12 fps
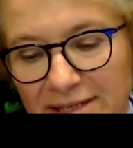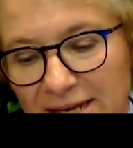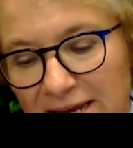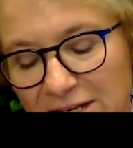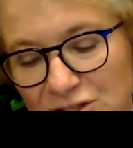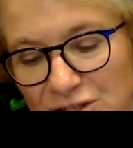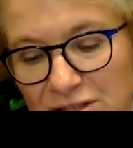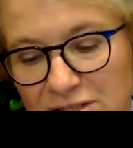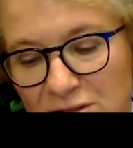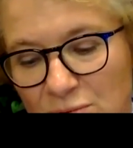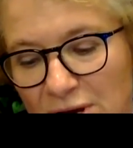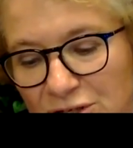engaged in
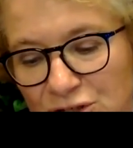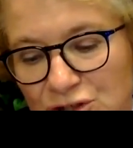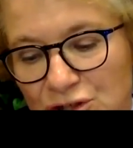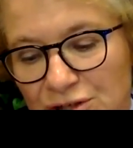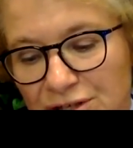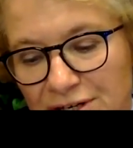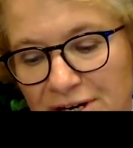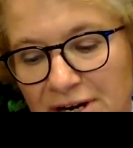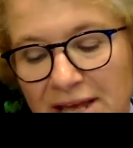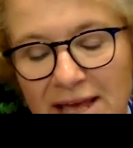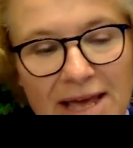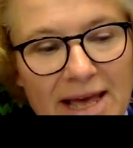this
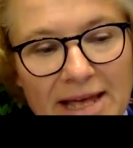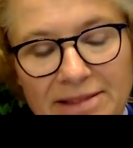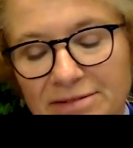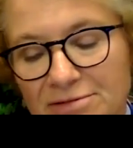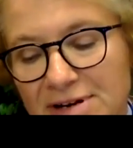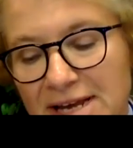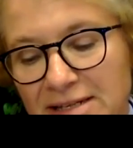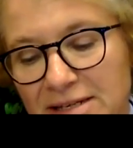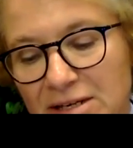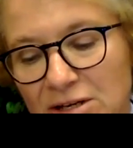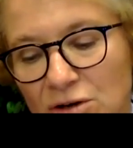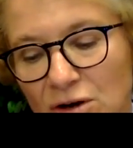questionnaire, and the
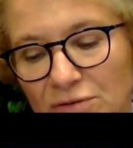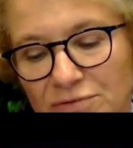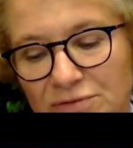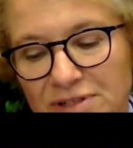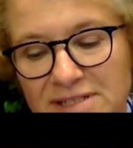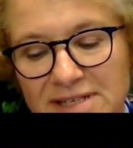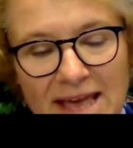rating of these